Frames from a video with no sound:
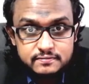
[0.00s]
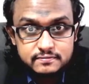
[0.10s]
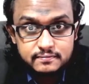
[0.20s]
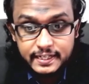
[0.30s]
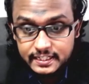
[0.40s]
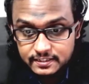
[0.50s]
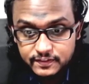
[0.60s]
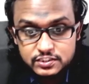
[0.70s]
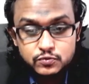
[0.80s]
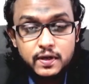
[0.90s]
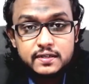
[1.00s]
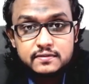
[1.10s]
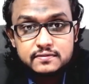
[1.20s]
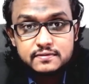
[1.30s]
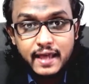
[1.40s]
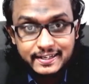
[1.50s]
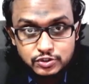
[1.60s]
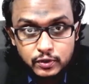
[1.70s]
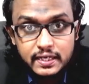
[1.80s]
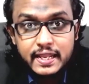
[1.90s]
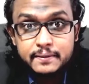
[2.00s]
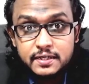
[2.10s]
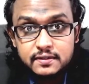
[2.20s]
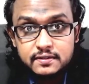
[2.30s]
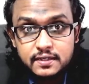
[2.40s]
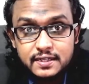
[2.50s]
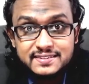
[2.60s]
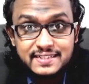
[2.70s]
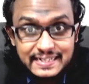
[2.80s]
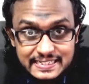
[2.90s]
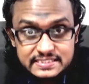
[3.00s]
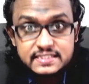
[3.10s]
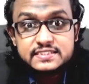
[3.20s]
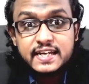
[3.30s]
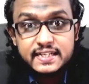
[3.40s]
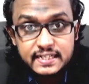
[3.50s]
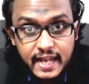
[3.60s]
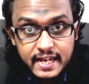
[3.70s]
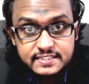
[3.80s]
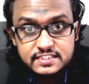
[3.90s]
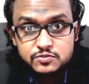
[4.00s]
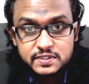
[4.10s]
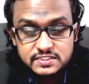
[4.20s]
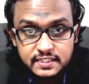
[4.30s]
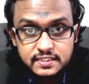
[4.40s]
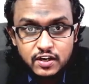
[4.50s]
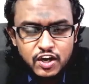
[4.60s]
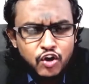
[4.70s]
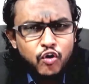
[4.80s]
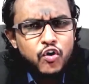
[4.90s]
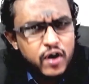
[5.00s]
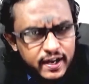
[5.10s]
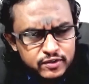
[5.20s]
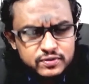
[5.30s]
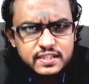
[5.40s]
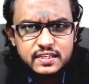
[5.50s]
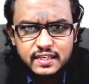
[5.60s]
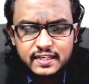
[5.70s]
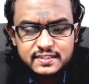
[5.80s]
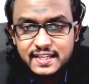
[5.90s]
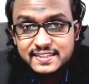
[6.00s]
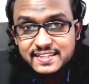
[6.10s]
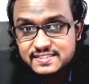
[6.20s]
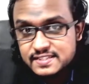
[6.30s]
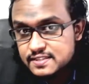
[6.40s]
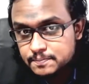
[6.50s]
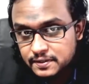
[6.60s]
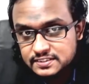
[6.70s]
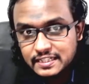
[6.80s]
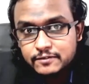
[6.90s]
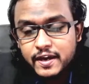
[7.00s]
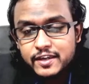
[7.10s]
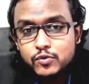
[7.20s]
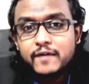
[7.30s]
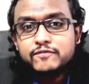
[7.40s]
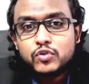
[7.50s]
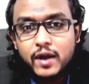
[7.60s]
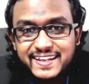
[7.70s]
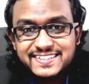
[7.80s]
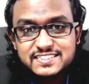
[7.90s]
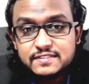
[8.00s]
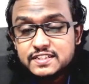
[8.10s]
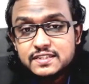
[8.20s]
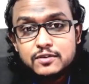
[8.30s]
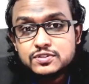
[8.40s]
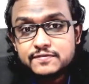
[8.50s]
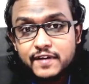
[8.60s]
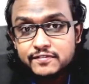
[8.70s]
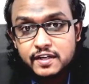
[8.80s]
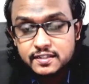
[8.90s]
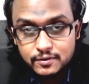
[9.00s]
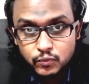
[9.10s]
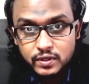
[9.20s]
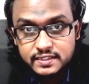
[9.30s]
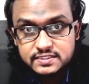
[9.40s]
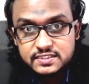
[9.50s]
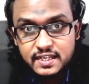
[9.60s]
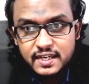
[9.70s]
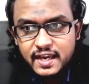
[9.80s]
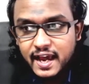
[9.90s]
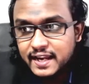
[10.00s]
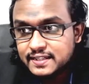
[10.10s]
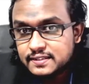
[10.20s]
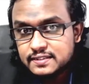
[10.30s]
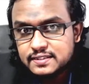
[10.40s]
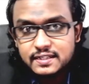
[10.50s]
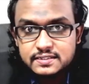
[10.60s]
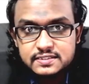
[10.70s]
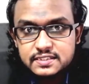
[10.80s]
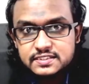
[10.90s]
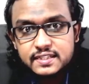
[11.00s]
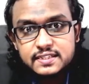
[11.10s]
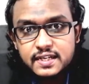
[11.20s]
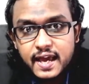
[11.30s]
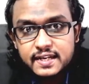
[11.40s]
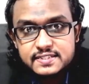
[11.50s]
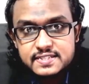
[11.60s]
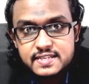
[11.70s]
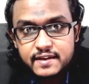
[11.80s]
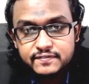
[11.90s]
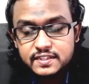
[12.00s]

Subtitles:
Meaning the first one, the actual label, the research and analysis project, or are you thinking that this is a project where you have to write 7,500 words and the research and the analysis effort